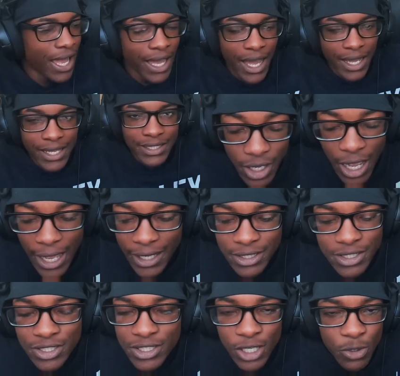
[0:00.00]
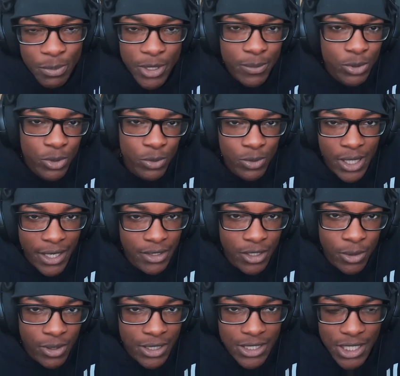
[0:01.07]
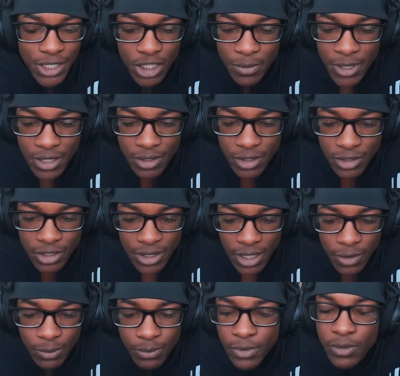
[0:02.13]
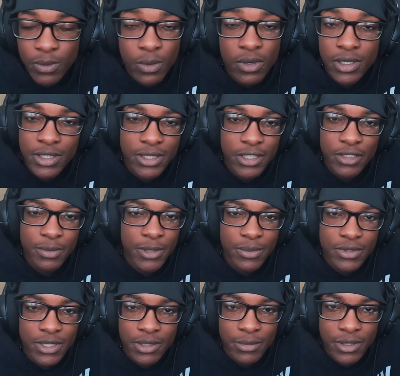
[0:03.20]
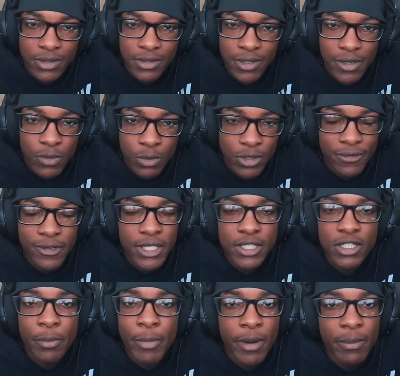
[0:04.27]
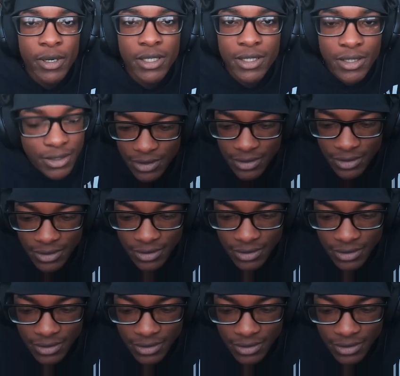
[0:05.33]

I can I can just tell people who like don't understand Jamaican on this like, bro, what are these people saying, bro? What the fuck is a bomber club? I'm